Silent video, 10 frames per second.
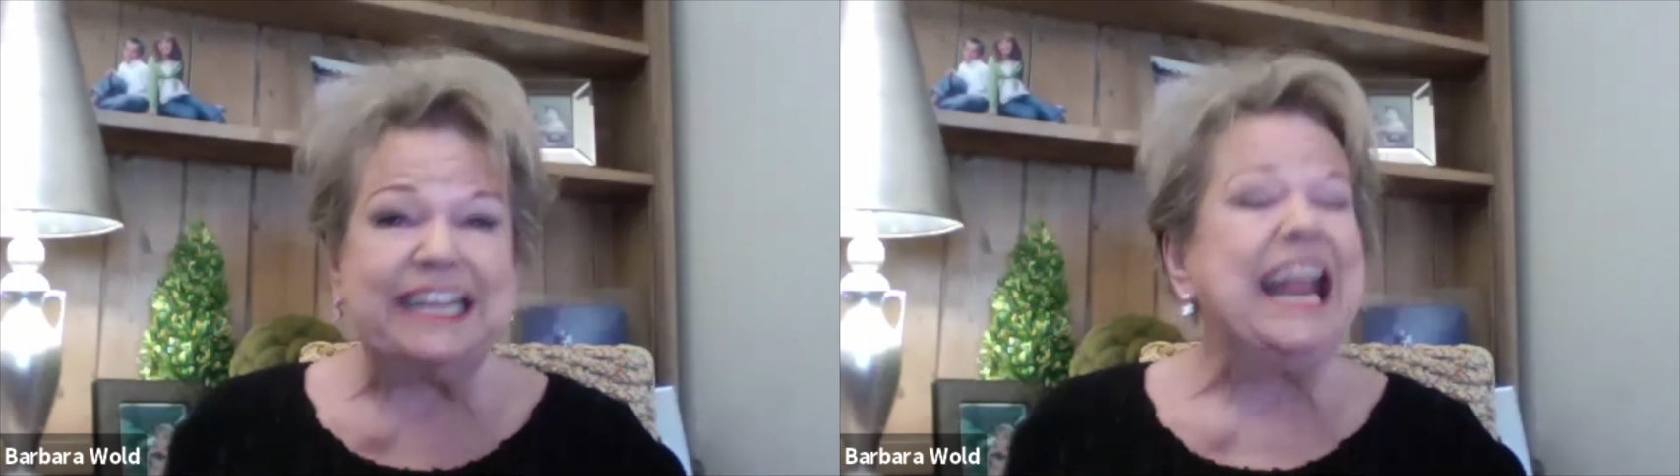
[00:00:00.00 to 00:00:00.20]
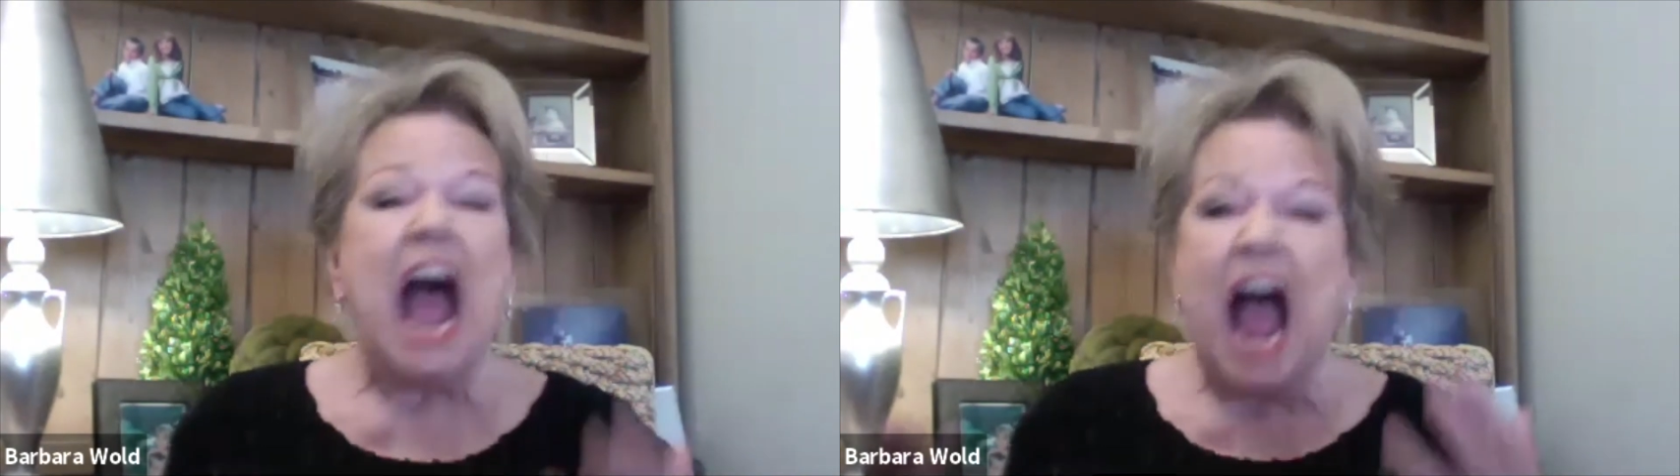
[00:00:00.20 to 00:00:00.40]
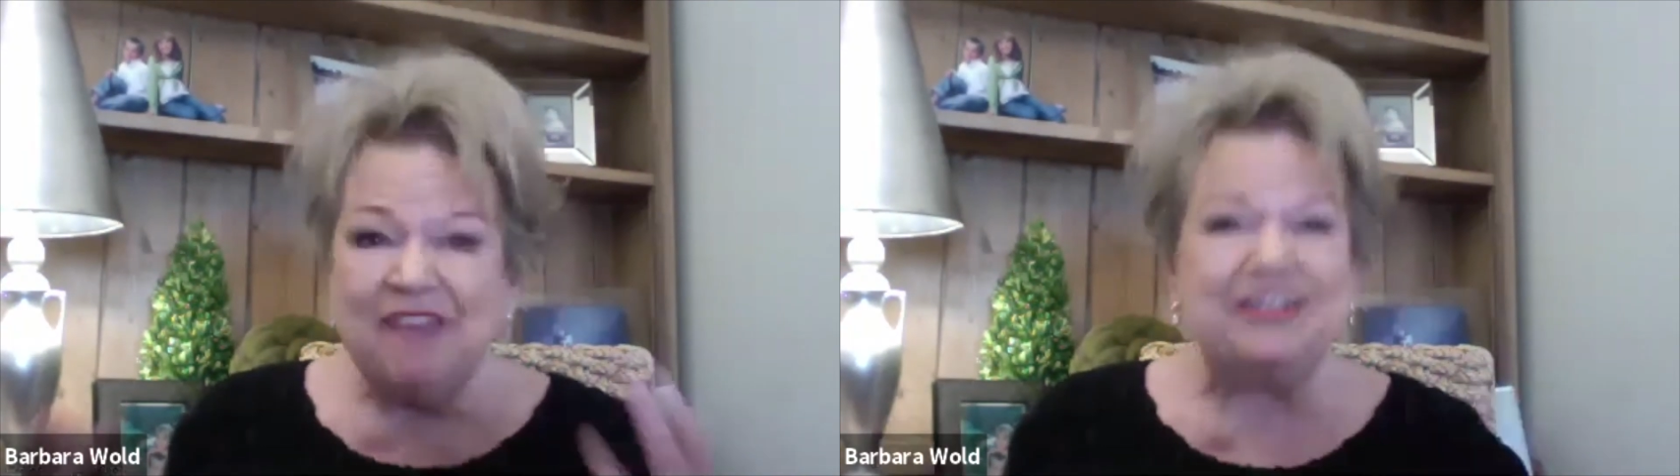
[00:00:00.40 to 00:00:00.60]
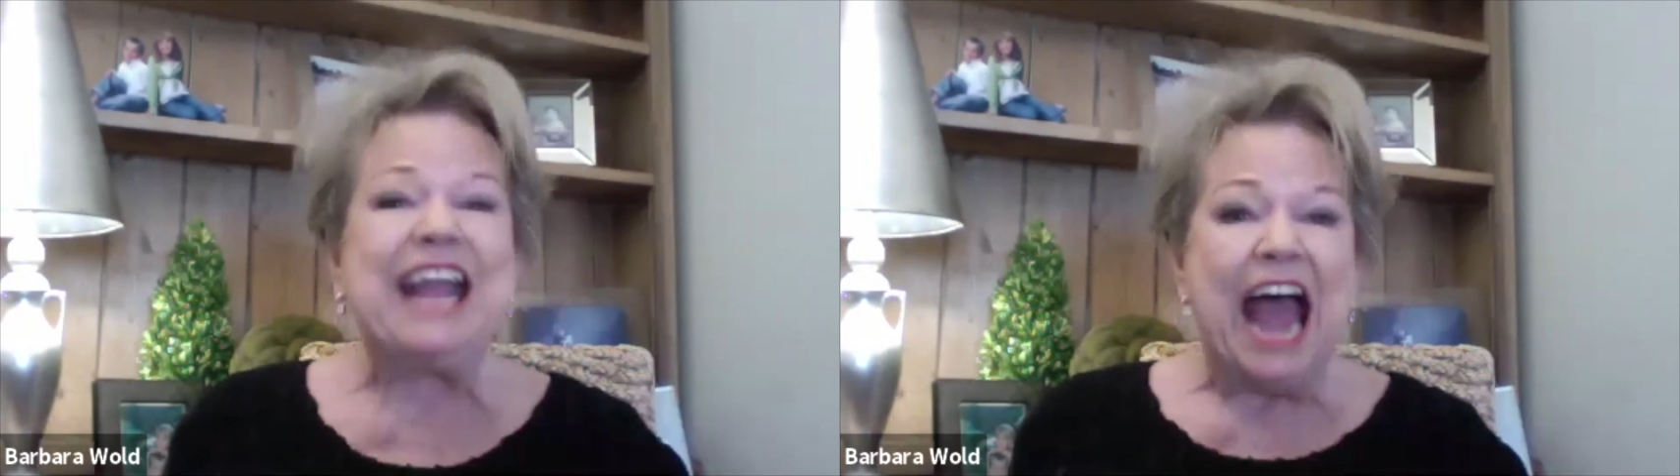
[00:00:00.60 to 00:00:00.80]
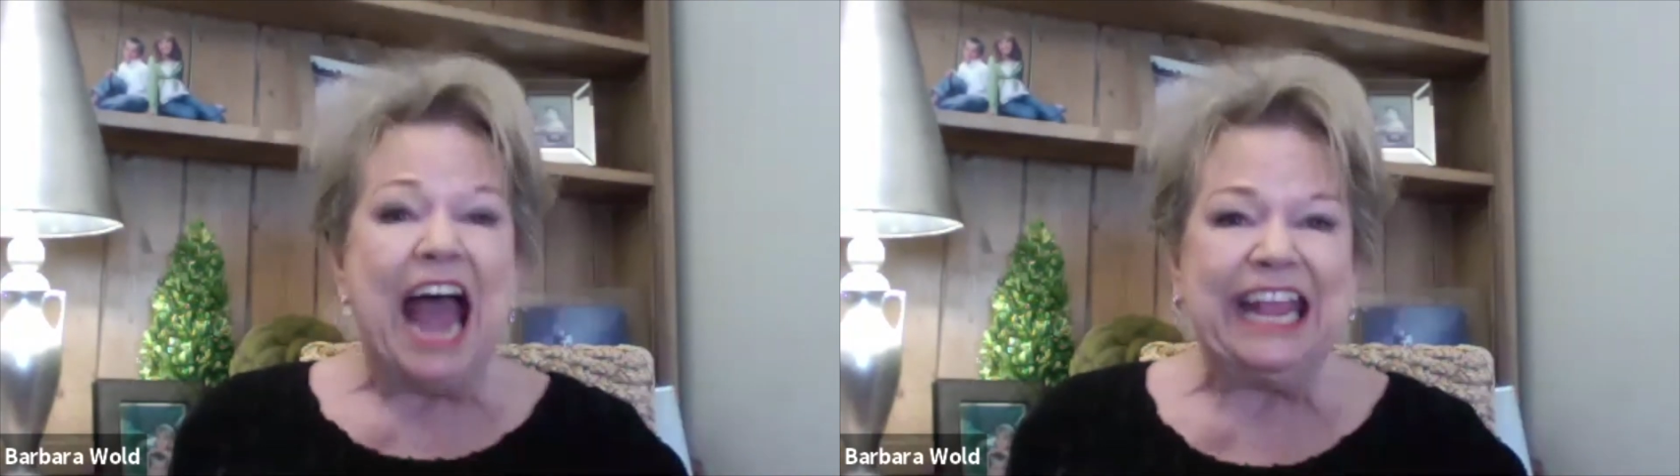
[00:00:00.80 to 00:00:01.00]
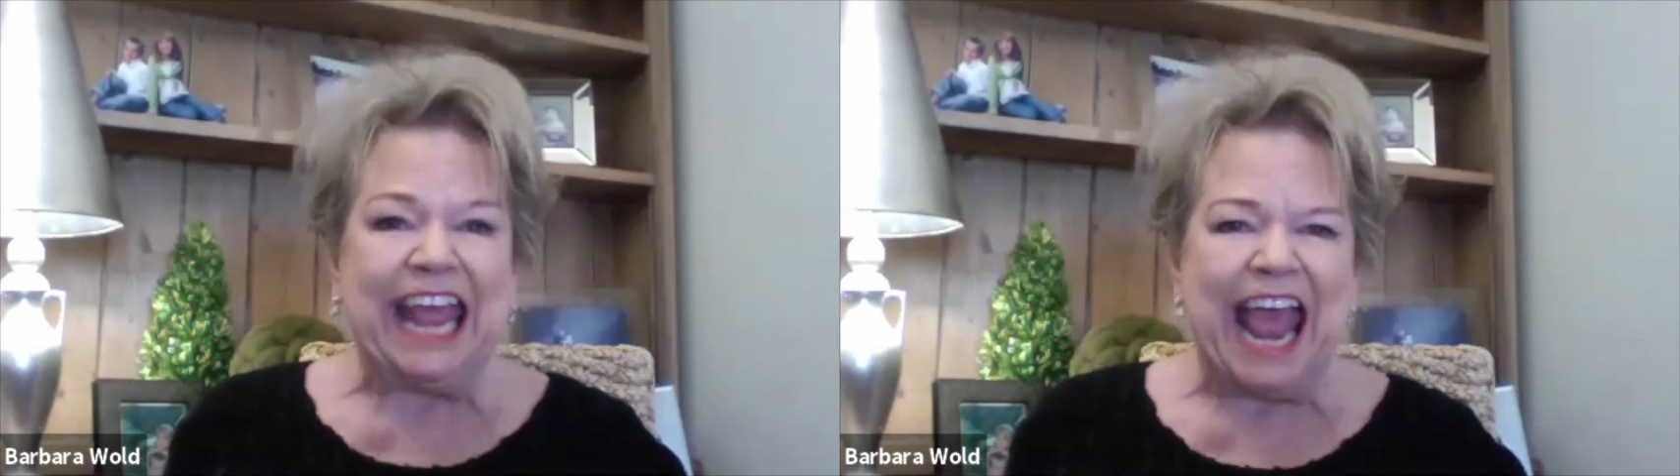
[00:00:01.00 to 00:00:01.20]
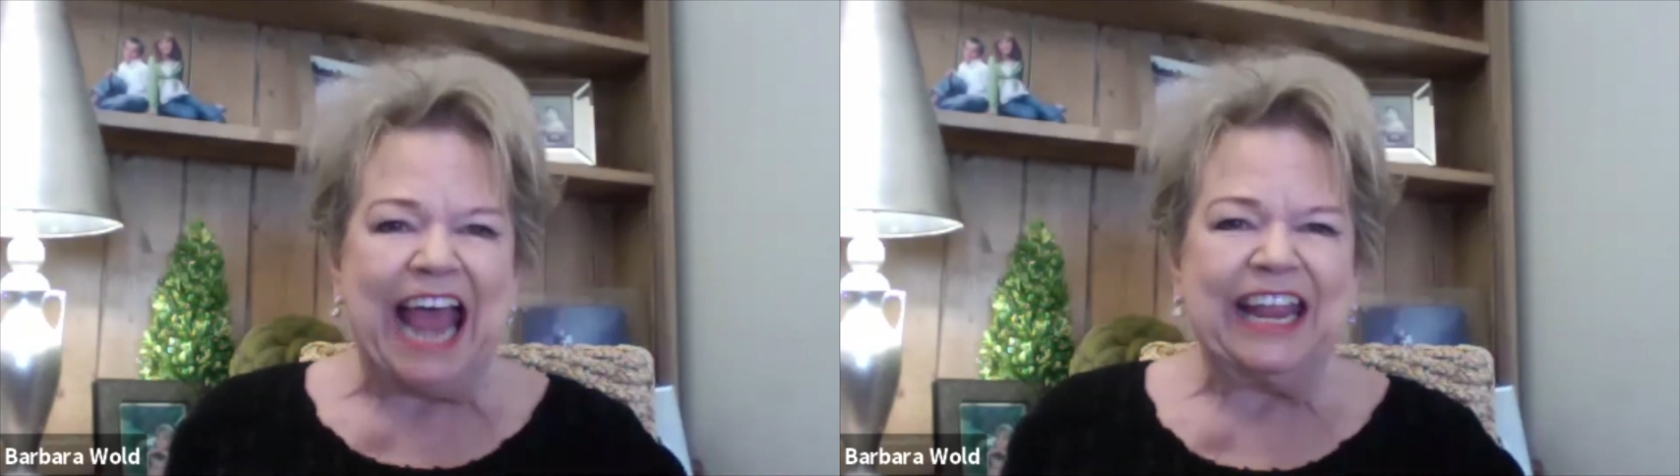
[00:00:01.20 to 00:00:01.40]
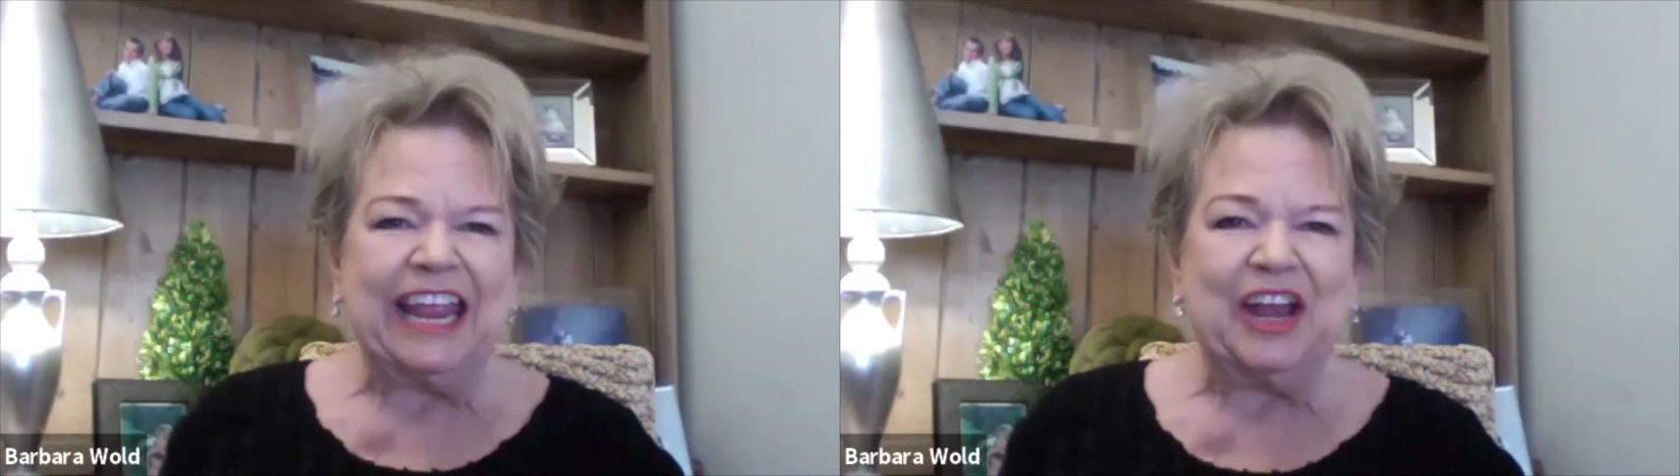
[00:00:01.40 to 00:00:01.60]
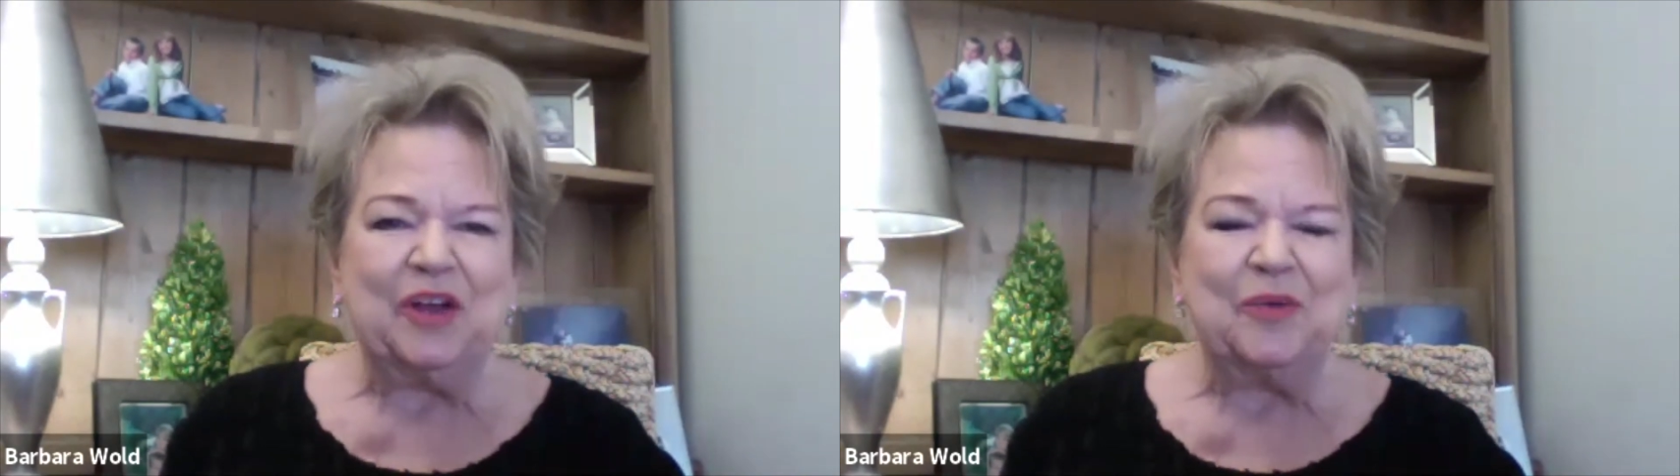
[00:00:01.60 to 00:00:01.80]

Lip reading: I've got to get out of here.